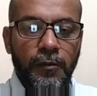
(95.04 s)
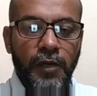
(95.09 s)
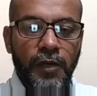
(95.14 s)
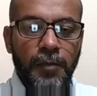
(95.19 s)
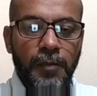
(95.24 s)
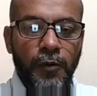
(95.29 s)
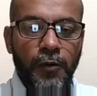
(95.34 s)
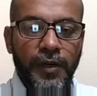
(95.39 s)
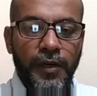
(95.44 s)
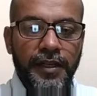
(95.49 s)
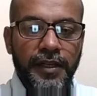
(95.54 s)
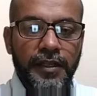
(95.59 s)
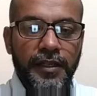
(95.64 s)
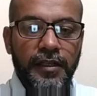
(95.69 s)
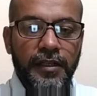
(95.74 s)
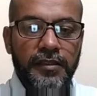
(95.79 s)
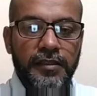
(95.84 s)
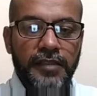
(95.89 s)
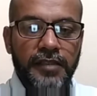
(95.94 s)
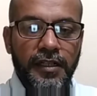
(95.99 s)
providing
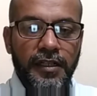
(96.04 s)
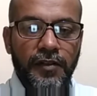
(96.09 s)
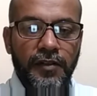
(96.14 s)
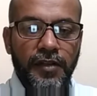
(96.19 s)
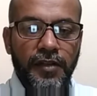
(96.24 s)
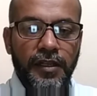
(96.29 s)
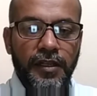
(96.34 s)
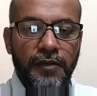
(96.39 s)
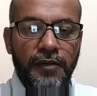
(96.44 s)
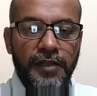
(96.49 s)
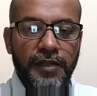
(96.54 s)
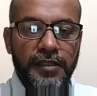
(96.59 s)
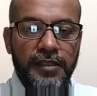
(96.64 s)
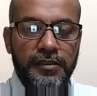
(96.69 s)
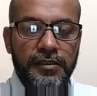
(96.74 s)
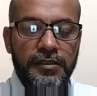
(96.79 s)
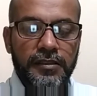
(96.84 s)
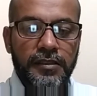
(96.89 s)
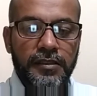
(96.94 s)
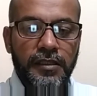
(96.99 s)
a secondary
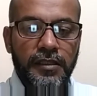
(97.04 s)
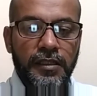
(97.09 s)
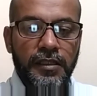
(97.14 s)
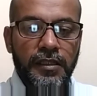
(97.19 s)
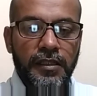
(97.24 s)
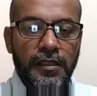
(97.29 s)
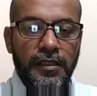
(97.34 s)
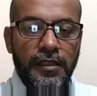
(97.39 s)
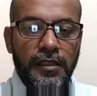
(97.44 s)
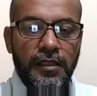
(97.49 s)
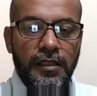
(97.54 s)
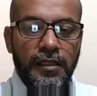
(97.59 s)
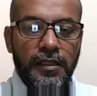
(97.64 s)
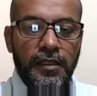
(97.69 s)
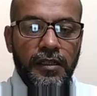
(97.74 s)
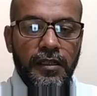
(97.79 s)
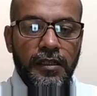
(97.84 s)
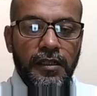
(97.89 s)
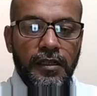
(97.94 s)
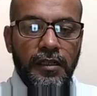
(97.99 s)
evidence,
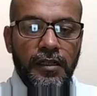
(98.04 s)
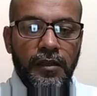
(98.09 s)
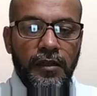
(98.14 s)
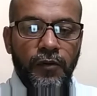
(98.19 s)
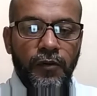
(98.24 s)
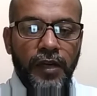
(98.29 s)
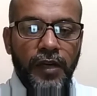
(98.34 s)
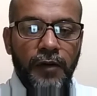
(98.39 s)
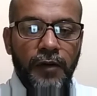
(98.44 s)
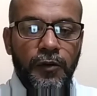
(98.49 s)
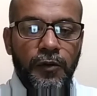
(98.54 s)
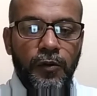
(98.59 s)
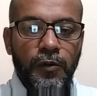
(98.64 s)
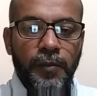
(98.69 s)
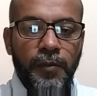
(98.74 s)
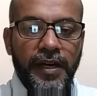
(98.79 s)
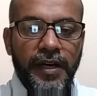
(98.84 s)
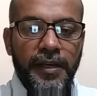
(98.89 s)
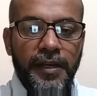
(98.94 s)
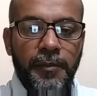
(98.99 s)
we have to
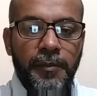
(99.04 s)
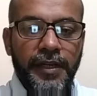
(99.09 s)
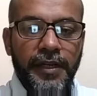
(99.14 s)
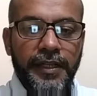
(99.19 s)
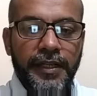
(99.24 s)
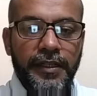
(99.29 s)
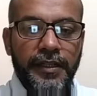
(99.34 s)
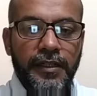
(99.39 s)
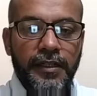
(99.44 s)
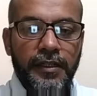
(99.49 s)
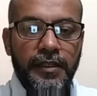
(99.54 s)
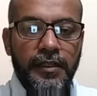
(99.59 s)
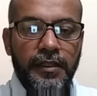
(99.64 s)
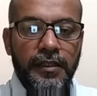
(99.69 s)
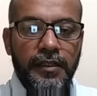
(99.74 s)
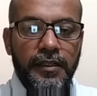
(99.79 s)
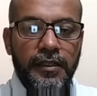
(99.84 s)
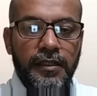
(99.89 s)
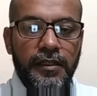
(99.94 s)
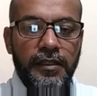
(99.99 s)
bear in mind
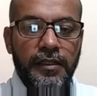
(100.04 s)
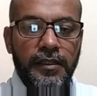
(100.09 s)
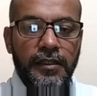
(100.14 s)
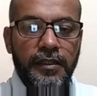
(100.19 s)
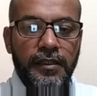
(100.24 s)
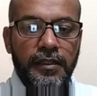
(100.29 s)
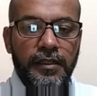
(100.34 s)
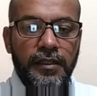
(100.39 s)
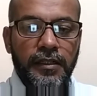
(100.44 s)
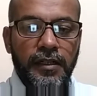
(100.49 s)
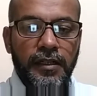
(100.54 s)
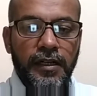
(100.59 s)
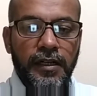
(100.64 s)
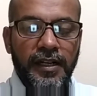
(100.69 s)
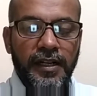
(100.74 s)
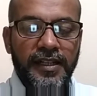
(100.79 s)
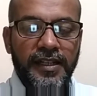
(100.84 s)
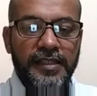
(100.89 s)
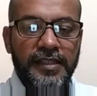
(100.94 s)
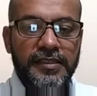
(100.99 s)

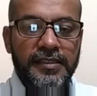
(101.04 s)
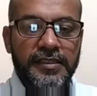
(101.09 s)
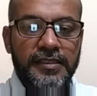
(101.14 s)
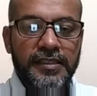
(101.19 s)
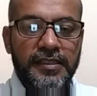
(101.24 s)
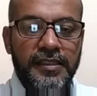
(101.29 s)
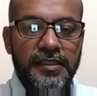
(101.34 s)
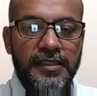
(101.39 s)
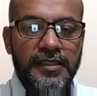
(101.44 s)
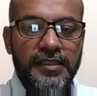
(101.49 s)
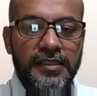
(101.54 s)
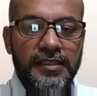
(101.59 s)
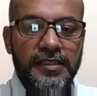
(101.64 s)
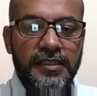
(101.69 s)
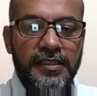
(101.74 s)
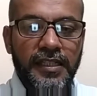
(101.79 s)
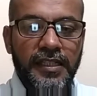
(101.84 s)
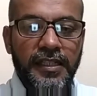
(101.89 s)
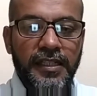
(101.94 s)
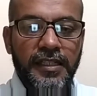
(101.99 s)
at least
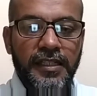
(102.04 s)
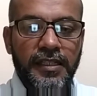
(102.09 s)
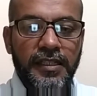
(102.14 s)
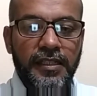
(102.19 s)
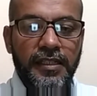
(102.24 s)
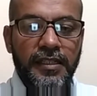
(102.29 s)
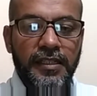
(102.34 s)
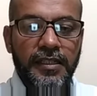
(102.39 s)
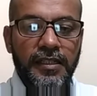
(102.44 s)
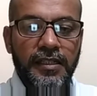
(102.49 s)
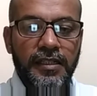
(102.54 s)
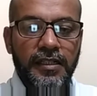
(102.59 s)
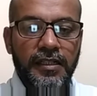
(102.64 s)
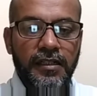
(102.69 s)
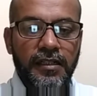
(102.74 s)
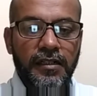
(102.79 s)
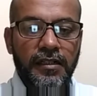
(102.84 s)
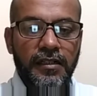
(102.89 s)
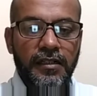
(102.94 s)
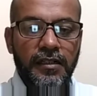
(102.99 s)
three
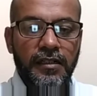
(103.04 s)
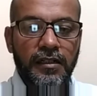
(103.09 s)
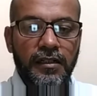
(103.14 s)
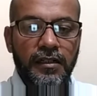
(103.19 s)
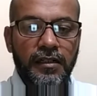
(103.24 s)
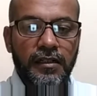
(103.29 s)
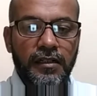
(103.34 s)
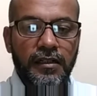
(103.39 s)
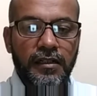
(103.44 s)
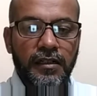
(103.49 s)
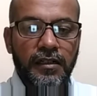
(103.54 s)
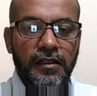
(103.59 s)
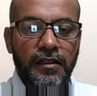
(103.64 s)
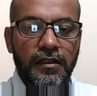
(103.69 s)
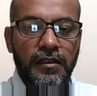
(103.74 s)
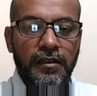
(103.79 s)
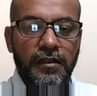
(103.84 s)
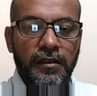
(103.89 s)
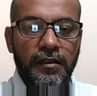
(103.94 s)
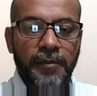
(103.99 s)

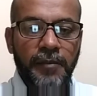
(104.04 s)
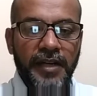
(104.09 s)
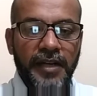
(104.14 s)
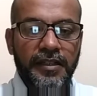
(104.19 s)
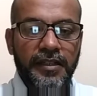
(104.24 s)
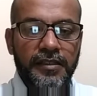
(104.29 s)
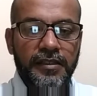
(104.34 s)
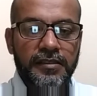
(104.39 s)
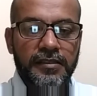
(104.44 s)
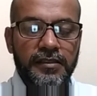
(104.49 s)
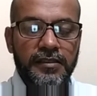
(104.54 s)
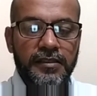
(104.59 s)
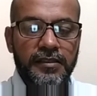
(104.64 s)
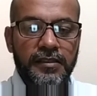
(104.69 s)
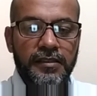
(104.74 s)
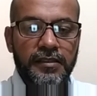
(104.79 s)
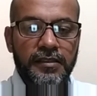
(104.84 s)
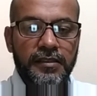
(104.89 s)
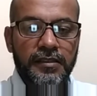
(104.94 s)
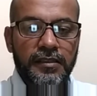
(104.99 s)
matters.
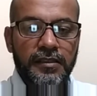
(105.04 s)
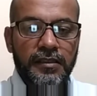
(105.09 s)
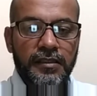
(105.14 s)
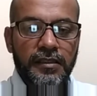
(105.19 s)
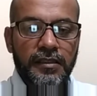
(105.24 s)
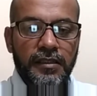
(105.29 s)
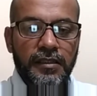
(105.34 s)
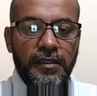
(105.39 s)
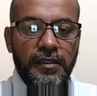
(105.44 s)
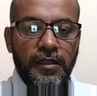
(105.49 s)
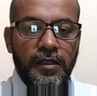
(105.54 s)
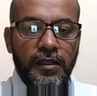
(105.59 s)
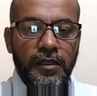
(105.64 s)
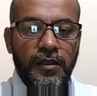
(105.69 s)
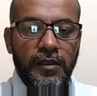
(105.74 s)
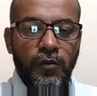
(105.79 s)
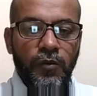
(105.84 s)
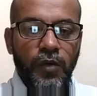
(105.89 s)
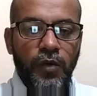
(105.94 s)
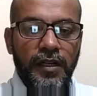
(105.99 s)

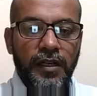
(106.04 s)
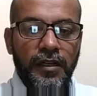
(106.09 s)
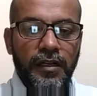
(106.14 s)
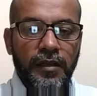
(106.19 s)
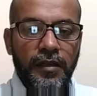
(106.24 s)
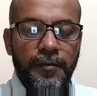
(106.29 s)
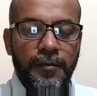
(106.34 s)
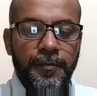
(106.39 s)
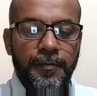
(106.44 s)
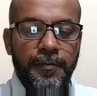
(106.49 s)
One,